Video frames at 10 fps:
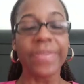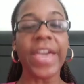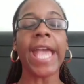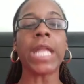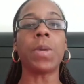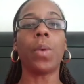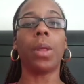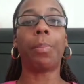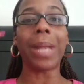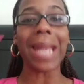The enemy
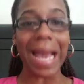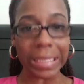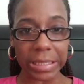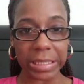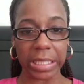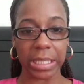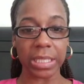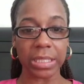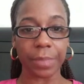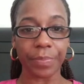will plant
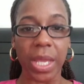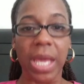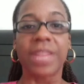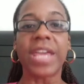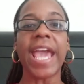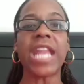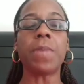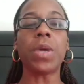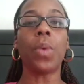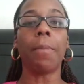seeds. The
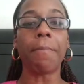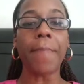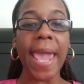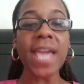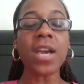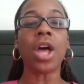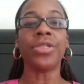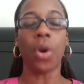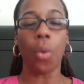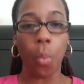enemy will make
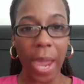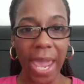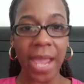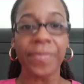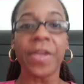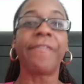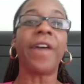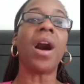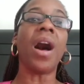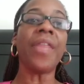the way
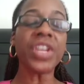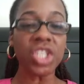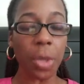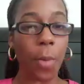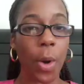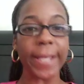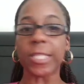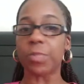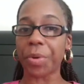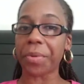for other
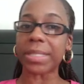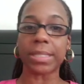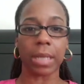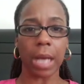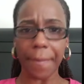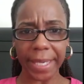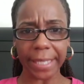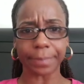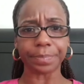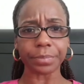demonic spirits to come
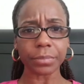in.